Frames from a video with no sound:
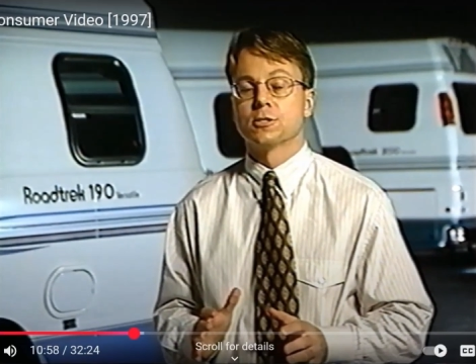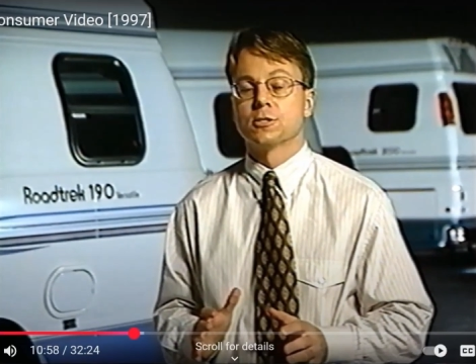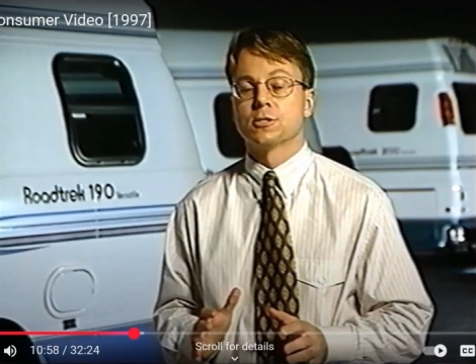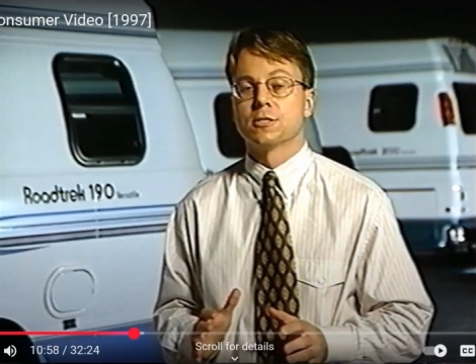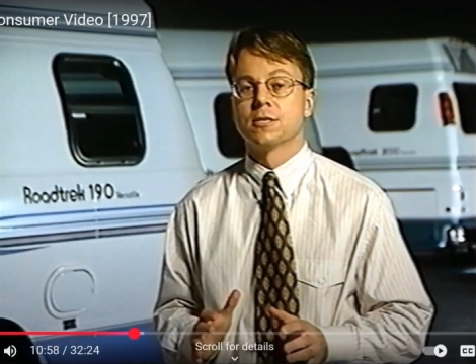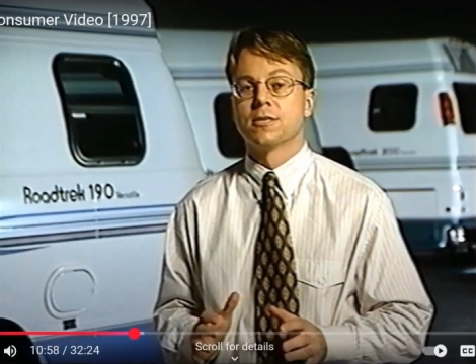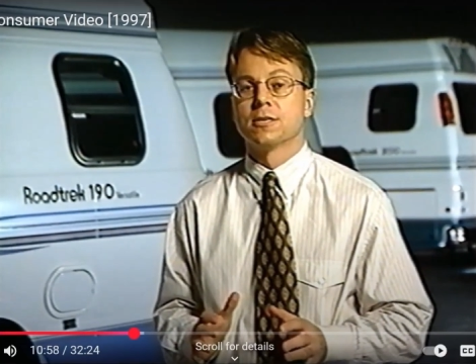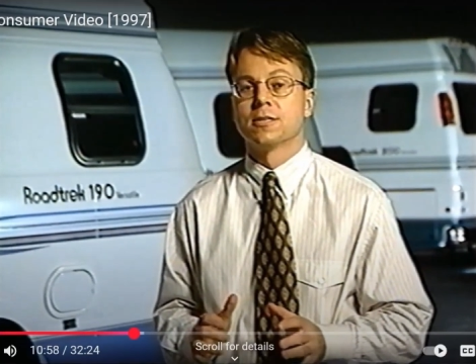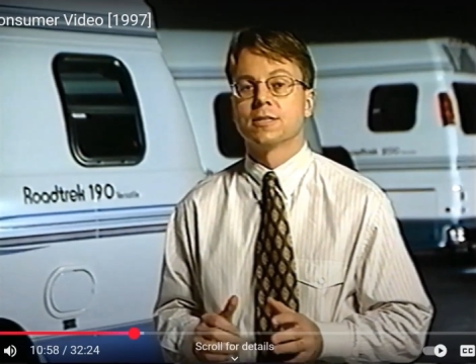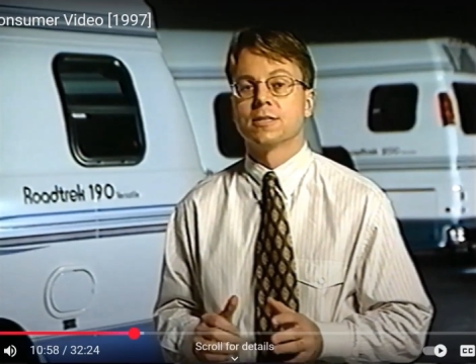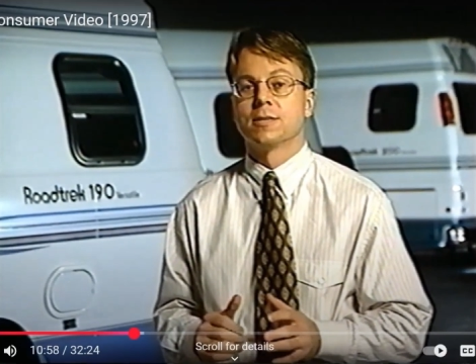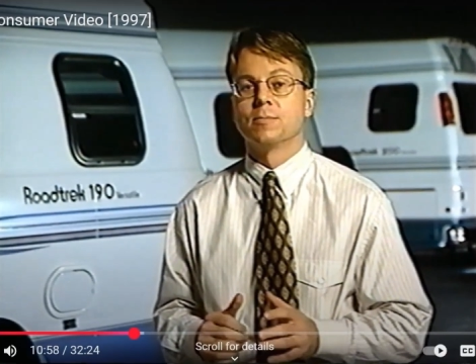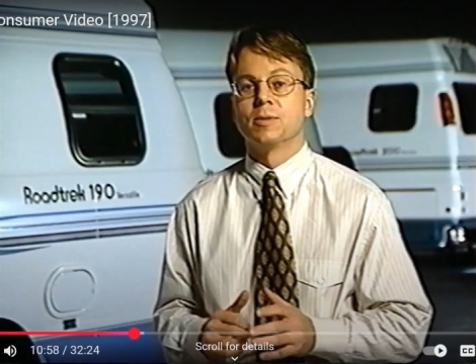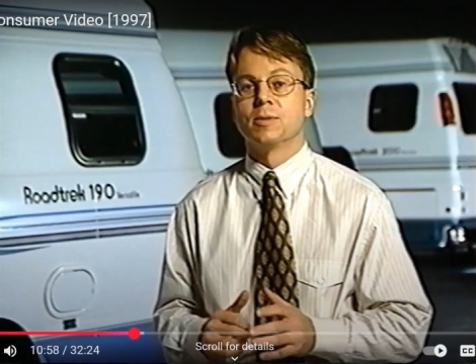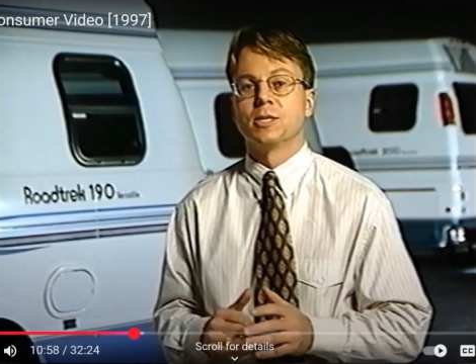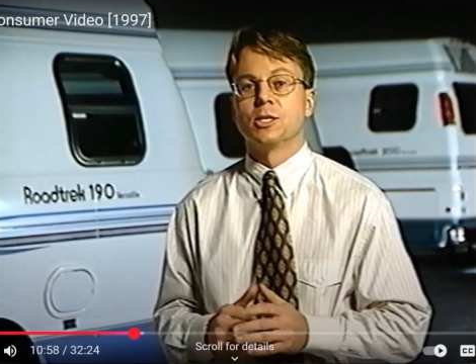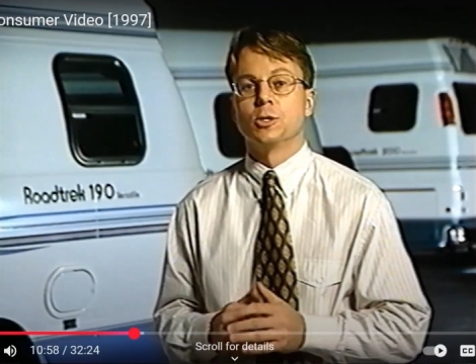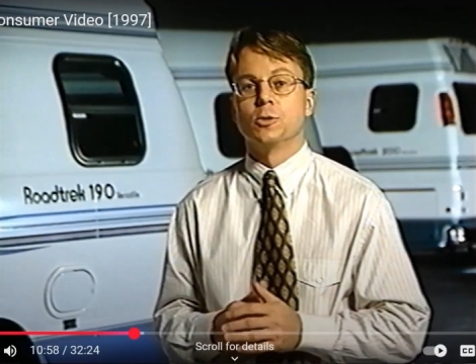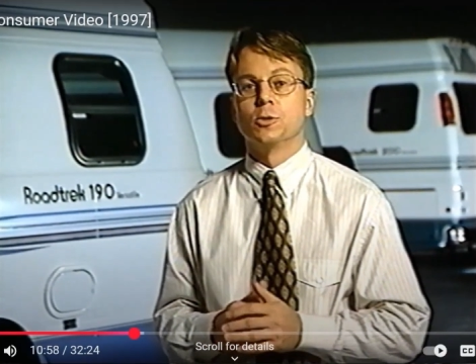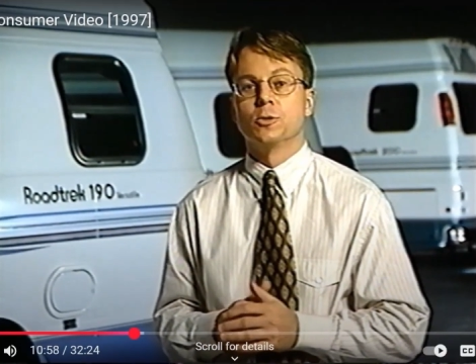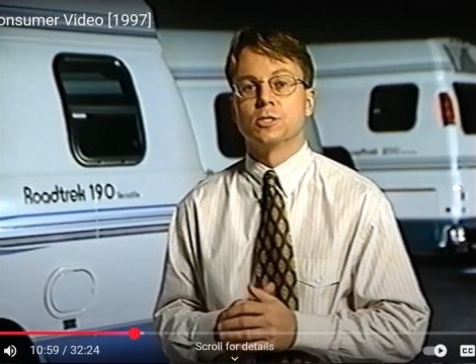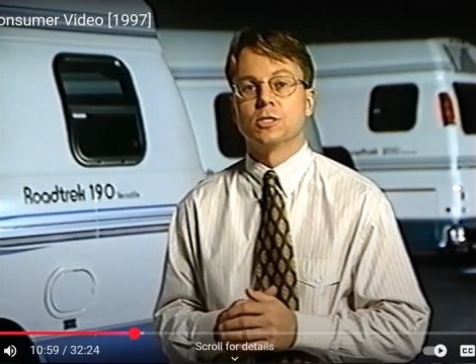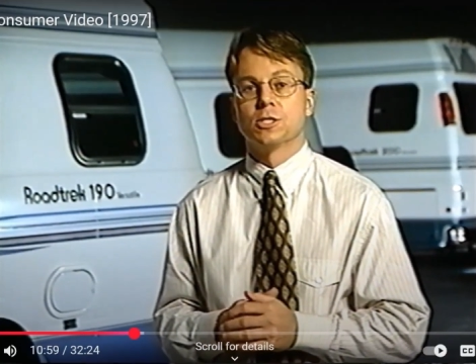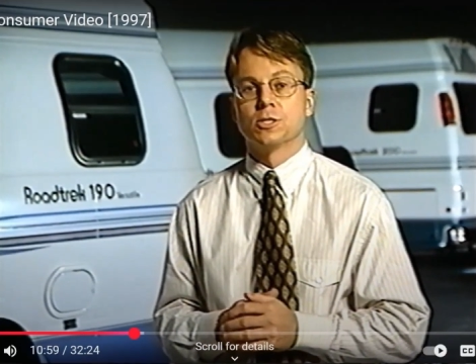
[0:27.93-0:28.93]
that make
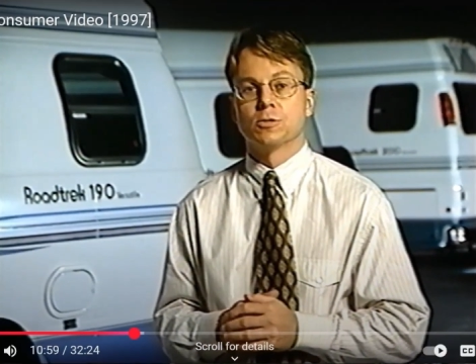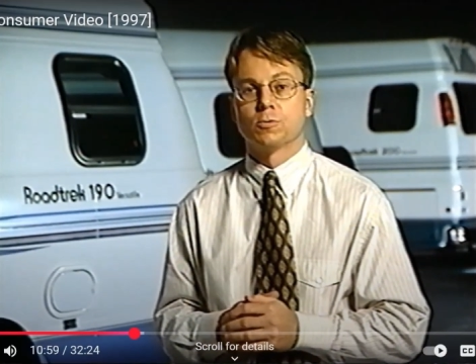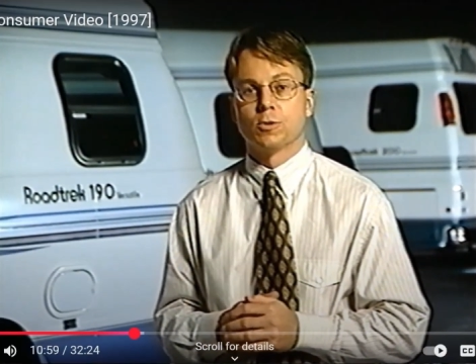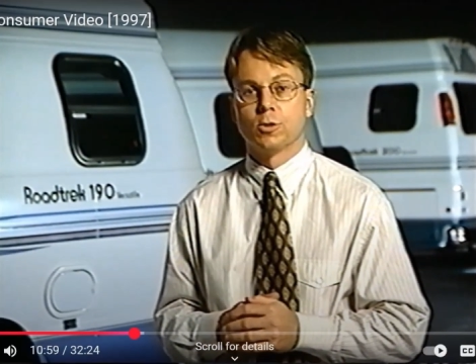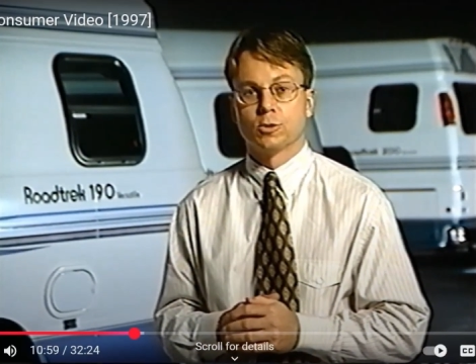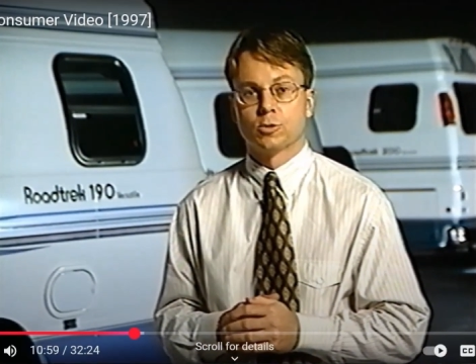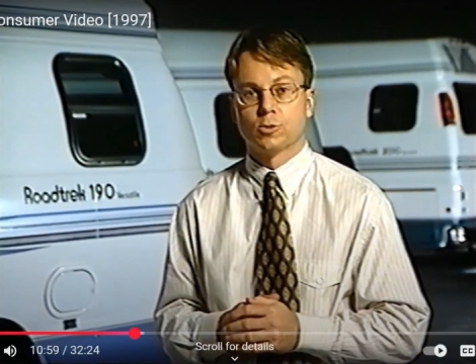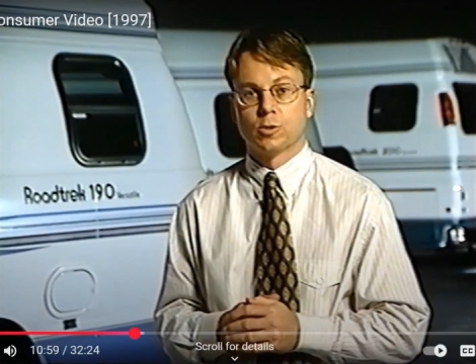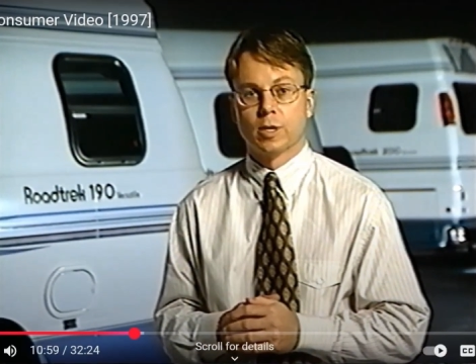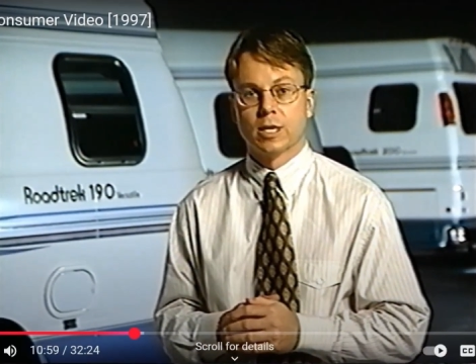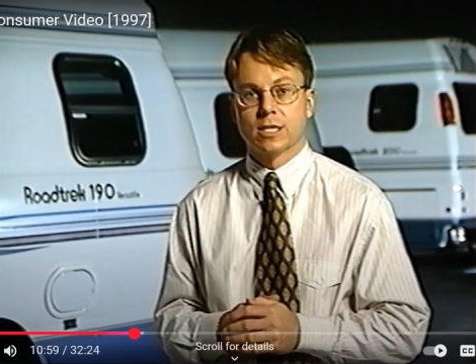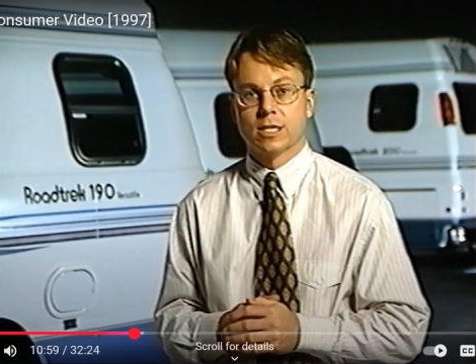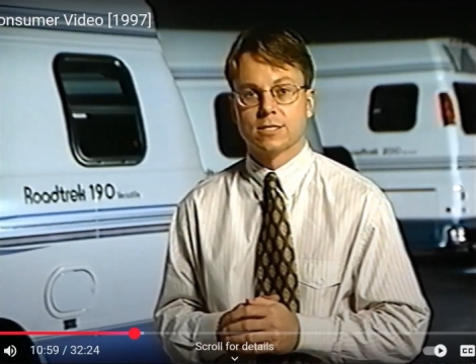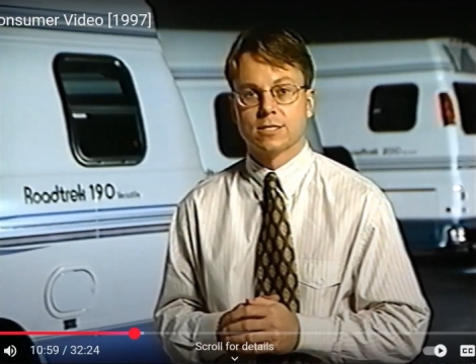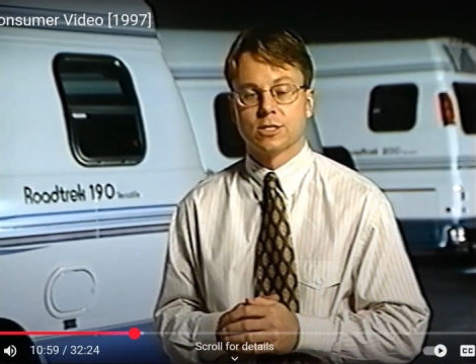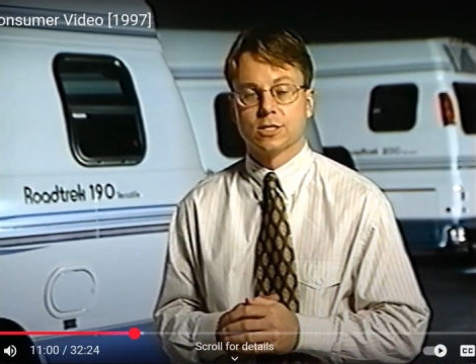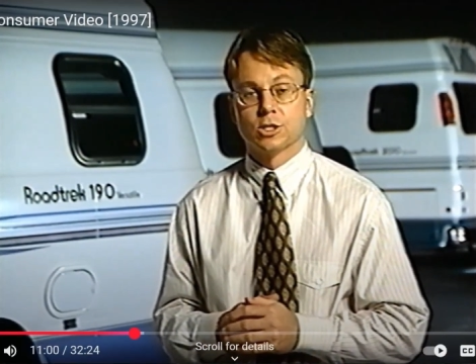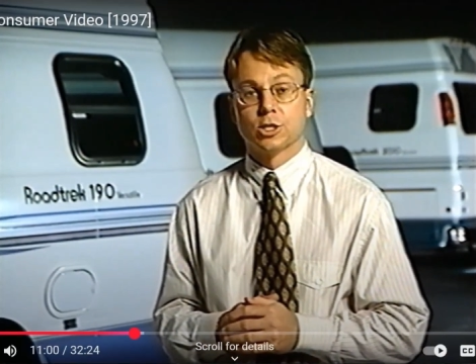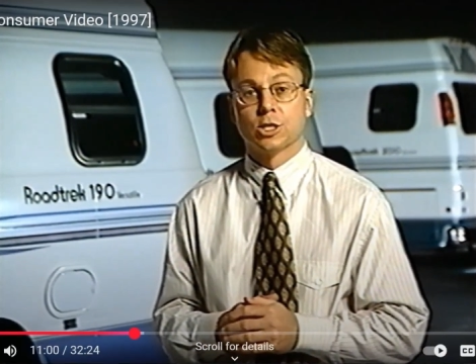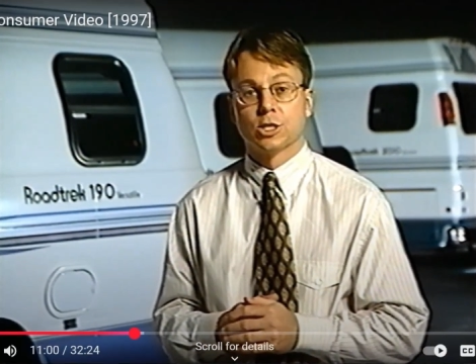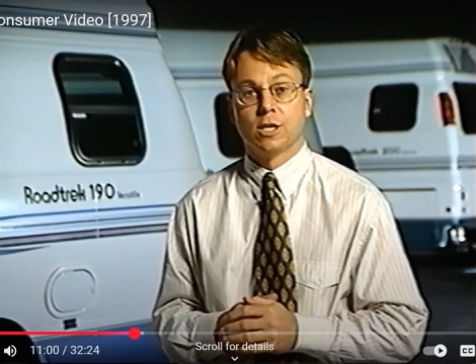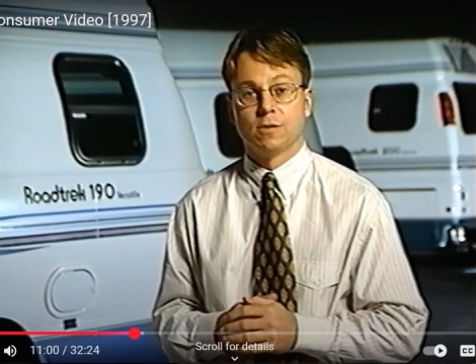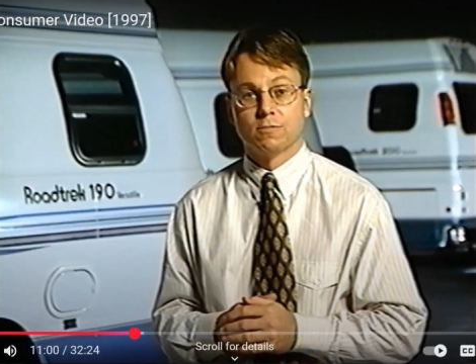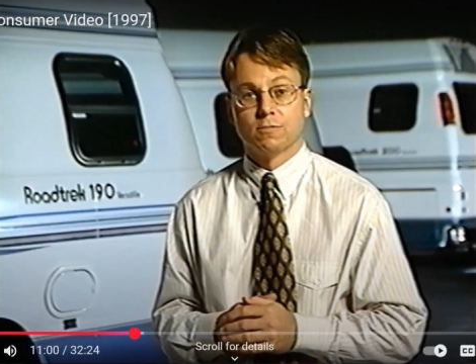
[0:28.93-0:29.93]
using a Roadtrek such a
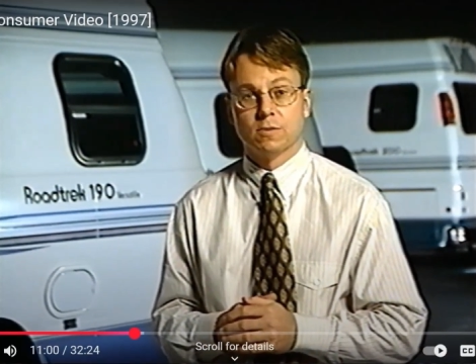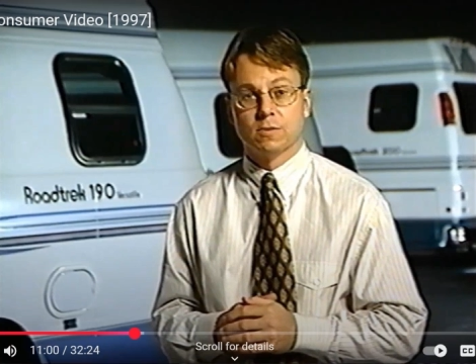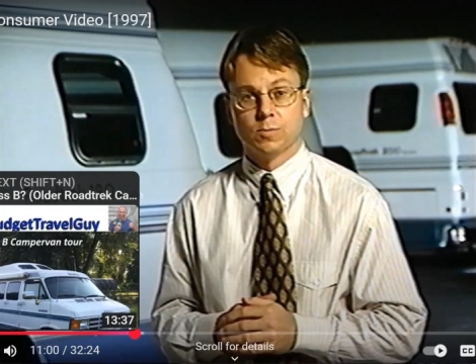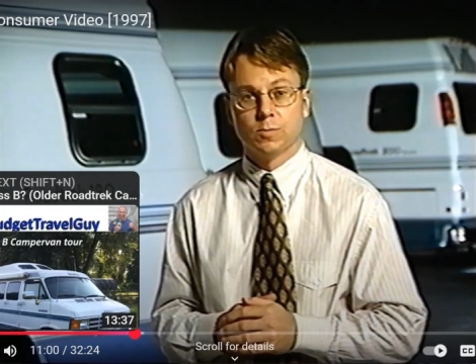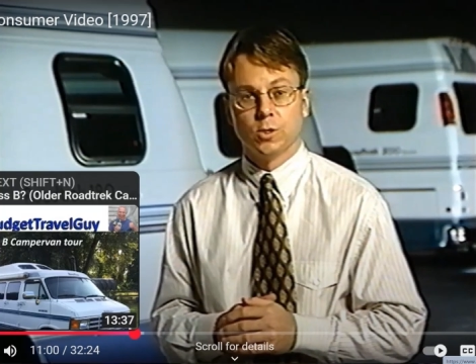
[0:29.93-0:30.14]
comfortable